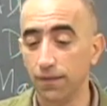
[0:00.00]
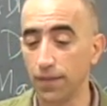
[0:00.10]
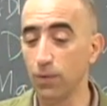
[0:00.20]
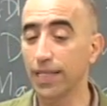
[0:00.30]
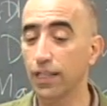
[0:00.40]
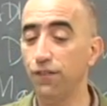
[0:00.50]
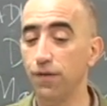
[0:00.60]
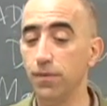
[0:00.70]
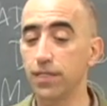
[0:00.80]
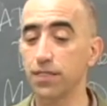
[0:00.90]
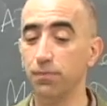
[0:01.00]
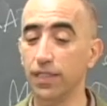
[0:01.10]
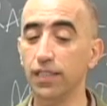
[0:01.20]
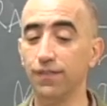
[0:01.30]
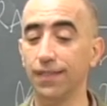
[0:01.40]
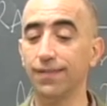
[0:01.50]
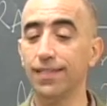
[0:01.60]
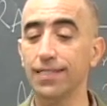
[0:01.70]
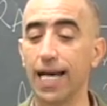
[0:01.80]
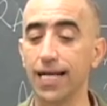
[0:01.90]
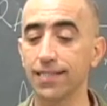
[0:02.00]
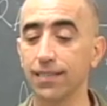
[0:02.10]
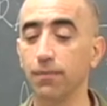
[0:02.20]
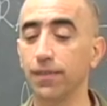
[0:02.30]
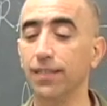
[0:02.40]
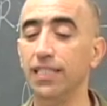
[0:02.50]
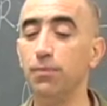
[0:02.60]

the radical feminists believe that this has something